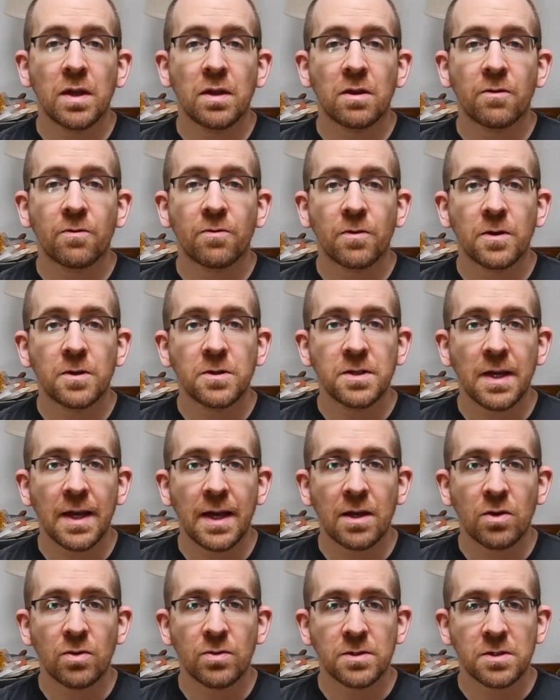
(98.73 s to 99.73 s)
the first
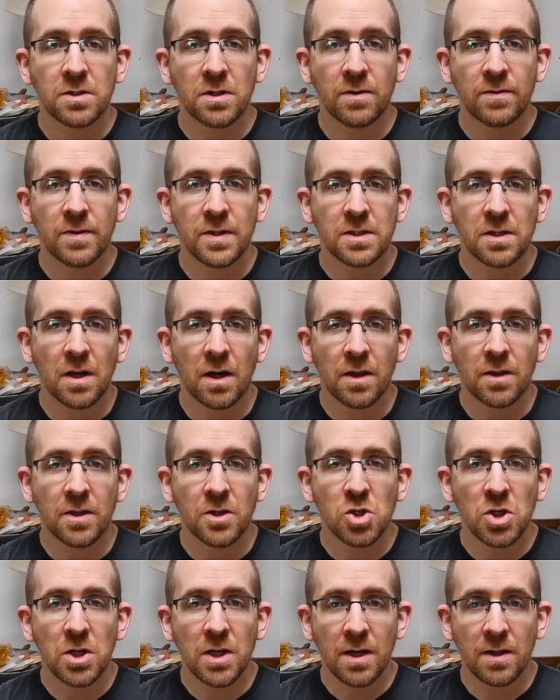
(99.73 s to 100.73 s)
annual service on the
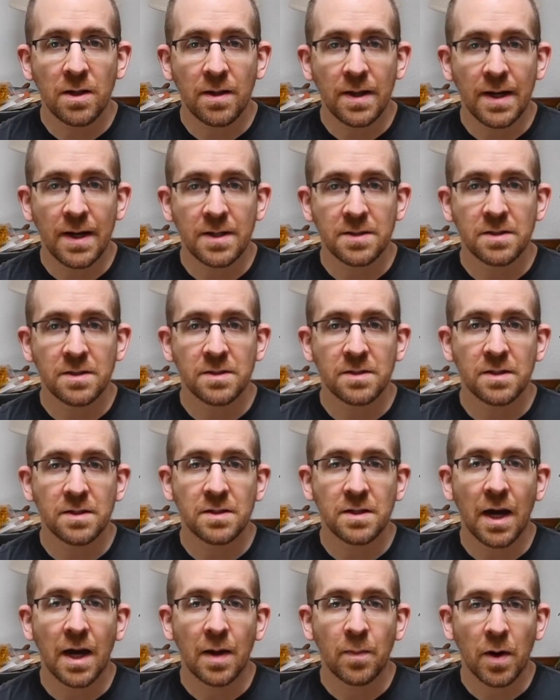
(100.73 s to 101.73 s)
GLS since
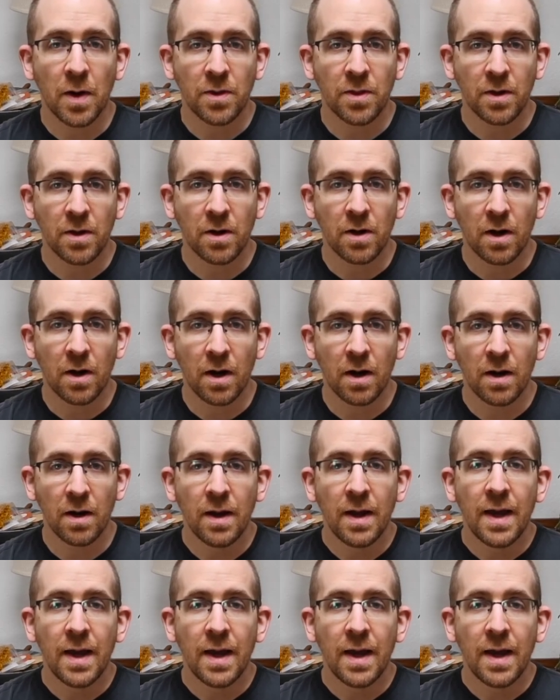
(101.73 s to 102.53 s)
I bought the car.